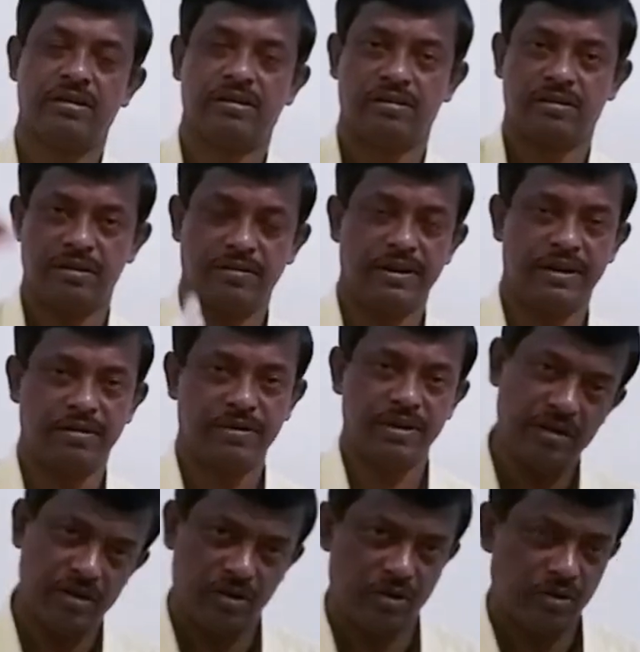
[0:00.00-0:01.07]
divided by
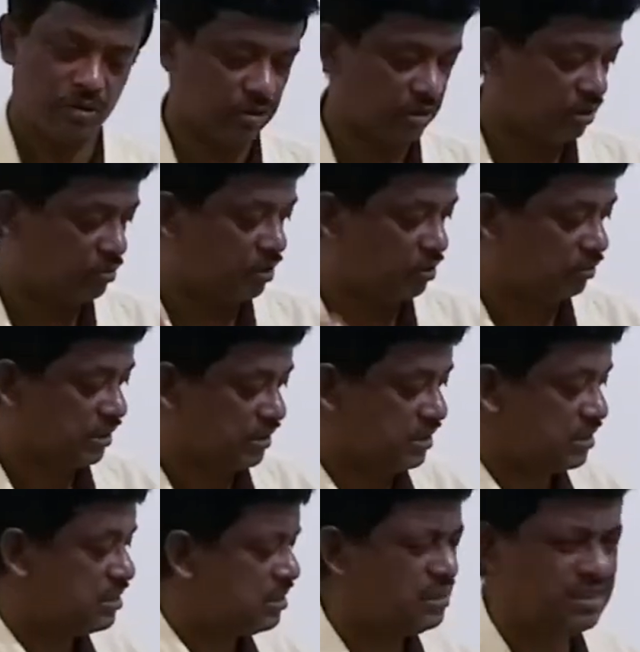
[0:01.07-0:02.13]
total number of
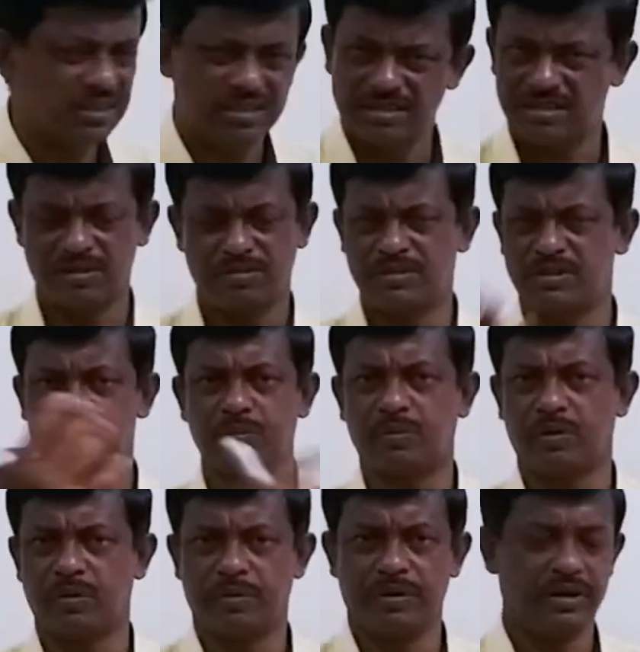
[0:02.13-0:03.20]
cases. That is the definition of
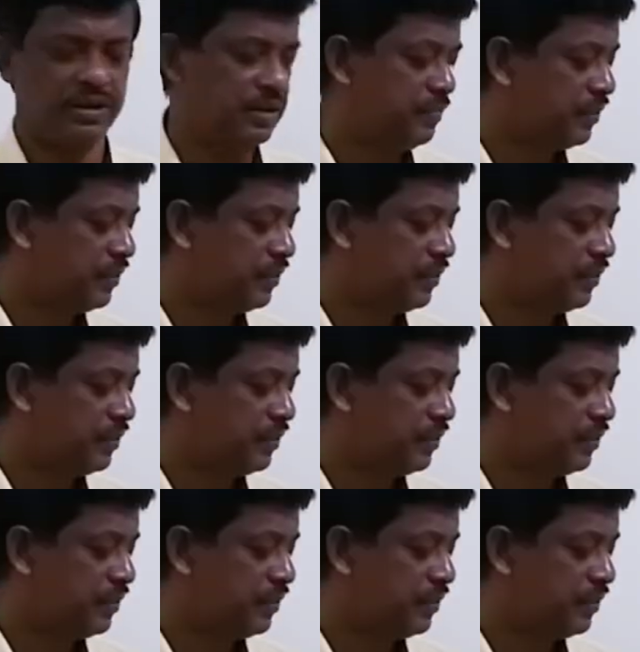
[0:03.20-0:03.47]
probability.